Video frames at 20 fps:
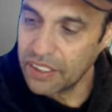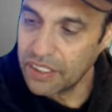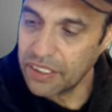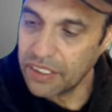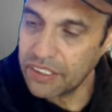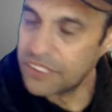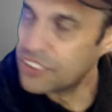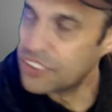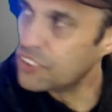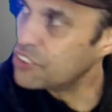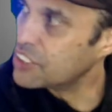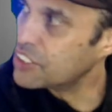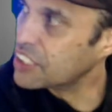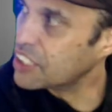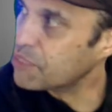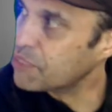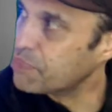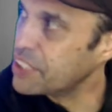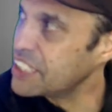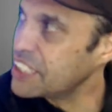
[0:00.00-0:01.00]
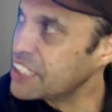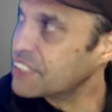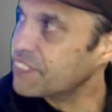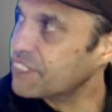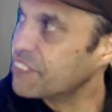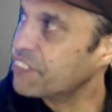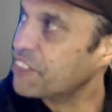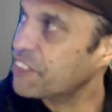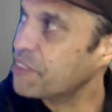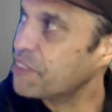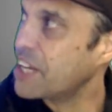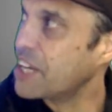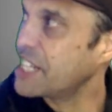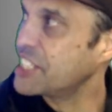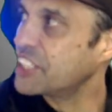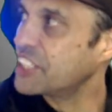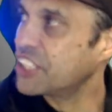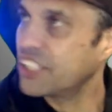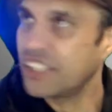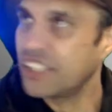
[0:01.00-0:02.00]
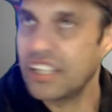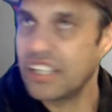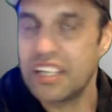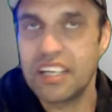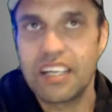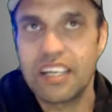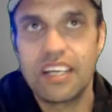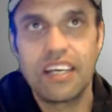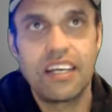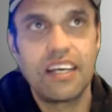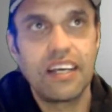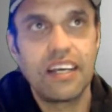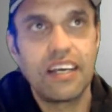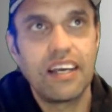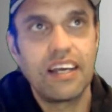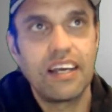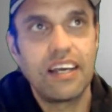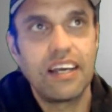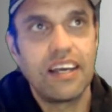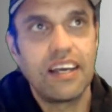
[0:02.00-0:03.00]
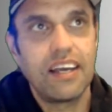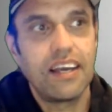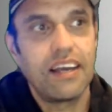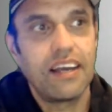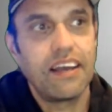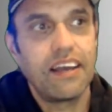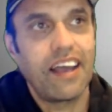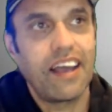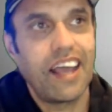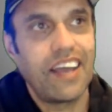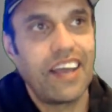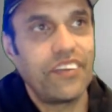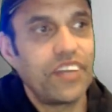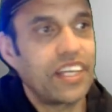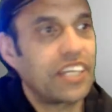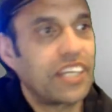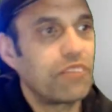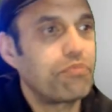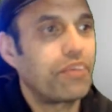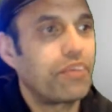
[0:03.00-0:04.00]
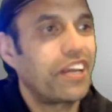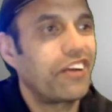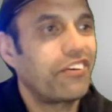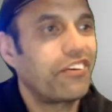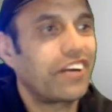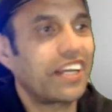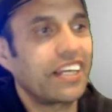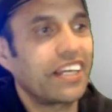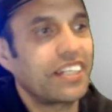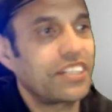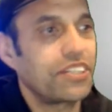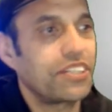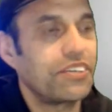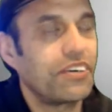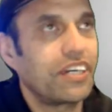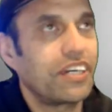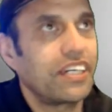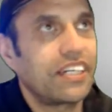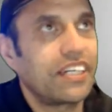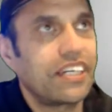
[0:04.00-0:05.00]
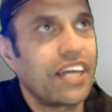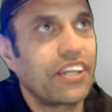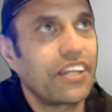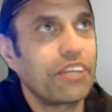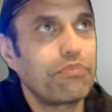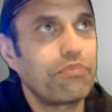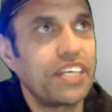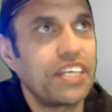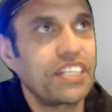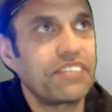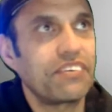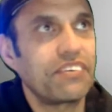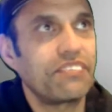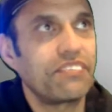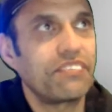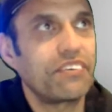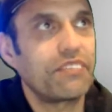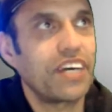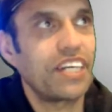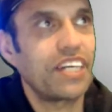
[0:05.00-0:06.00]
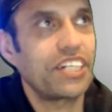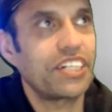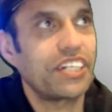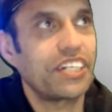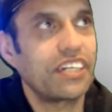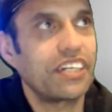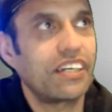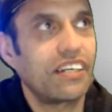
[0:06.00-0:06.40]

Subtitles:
is using a piece of information and then comparing it to another piece of information.